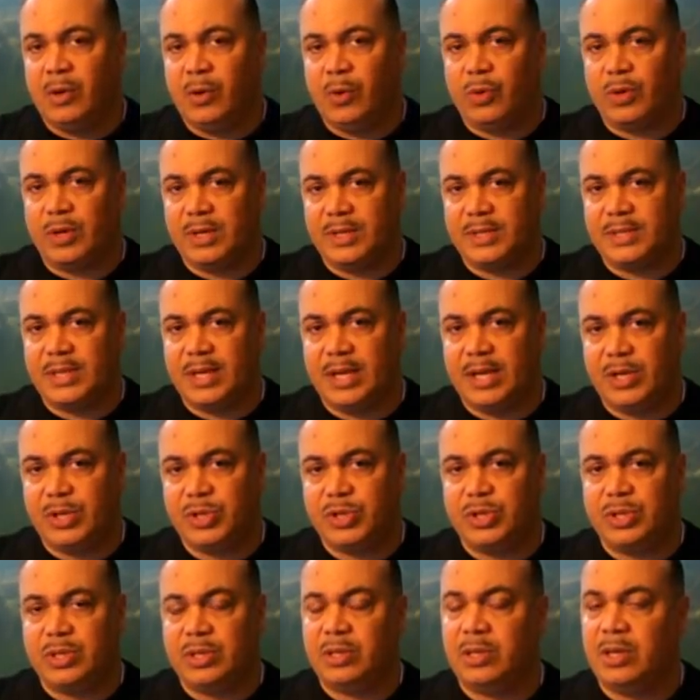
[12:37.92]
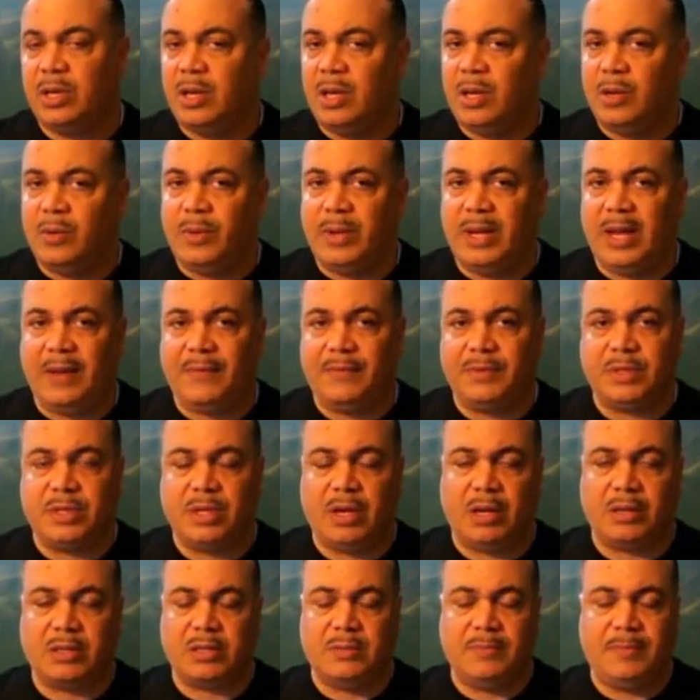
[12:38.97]
organization. We haven't
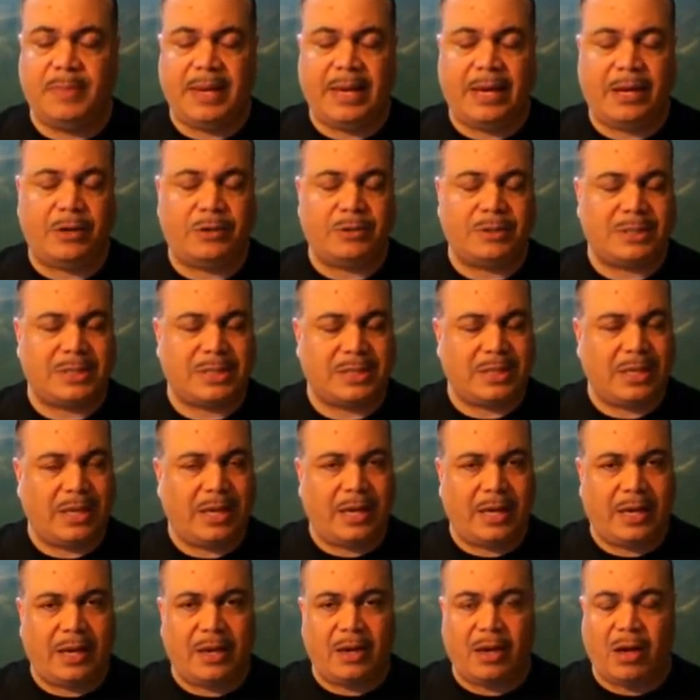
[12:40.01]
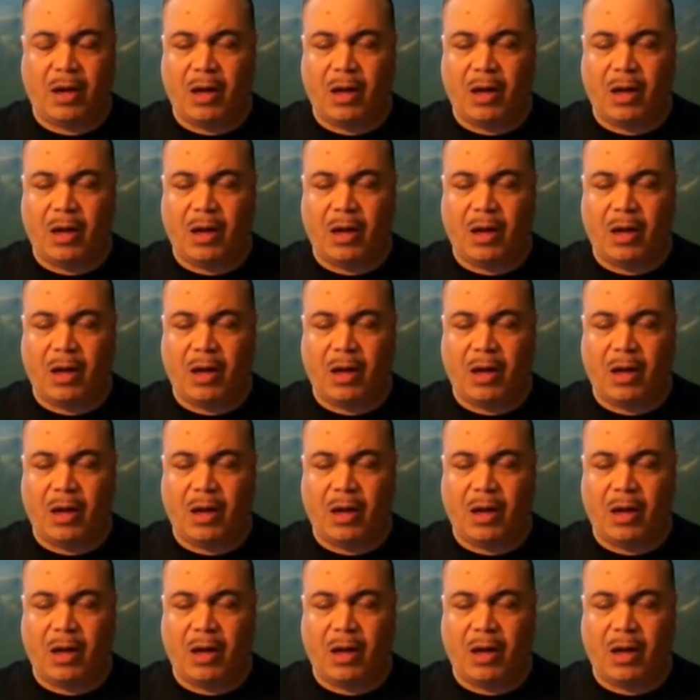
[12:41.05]
talked about uh,